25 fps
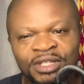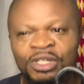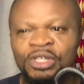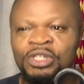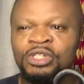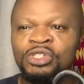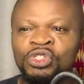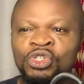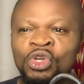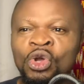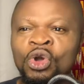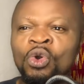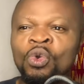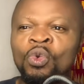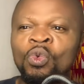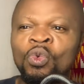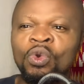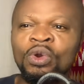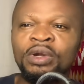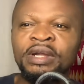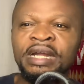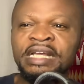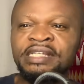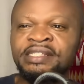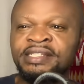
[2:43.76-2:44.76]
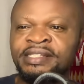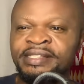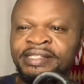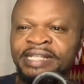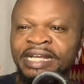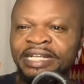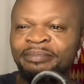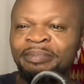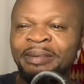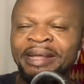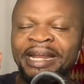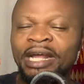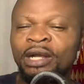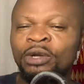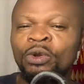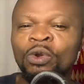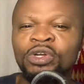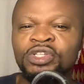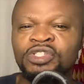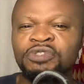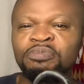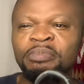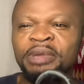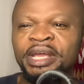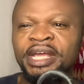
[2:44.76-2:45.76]
So the statement the
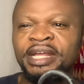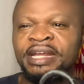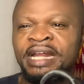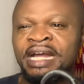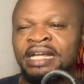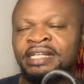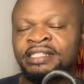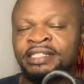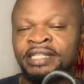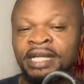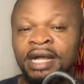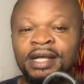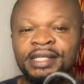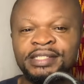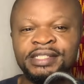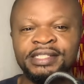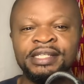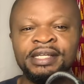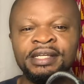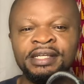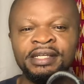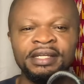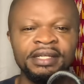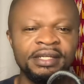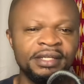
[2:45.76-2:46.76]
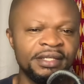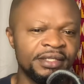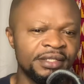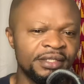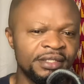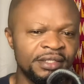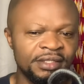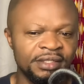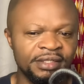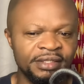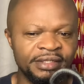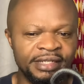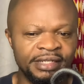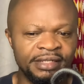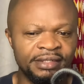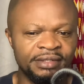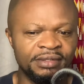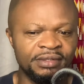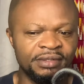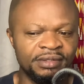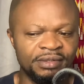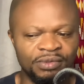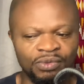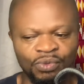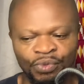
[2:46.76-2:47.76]
coach made that Chelsea,
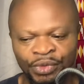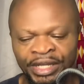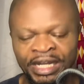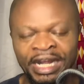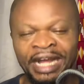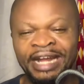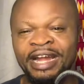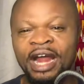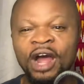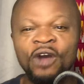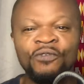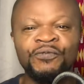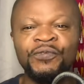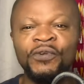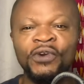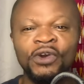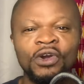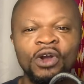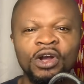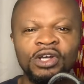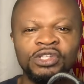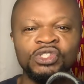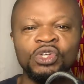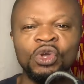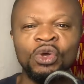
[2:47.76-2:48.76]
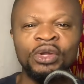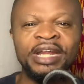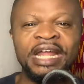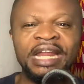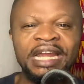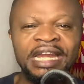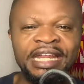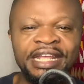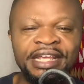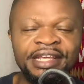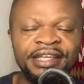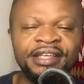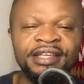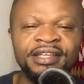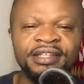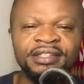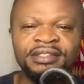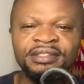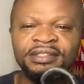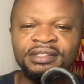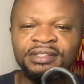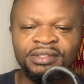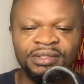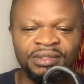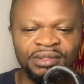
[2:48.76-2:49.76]
we can now focus on the league.
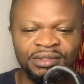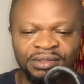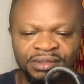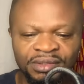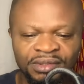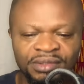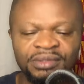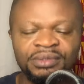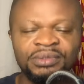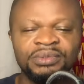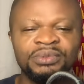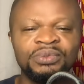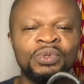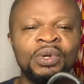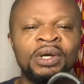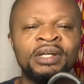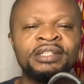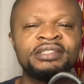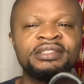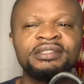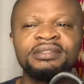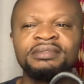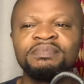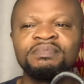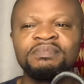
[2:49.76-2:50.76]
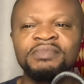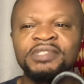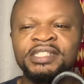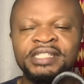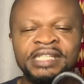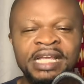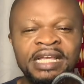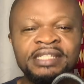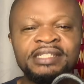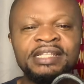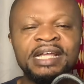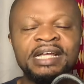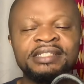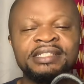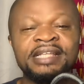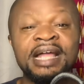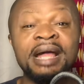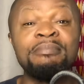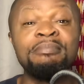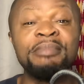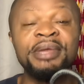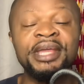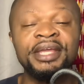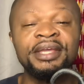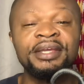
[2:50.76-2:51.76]
What sense does
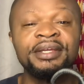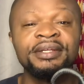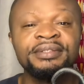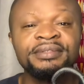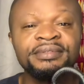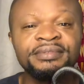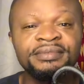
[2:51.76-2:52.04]
that make?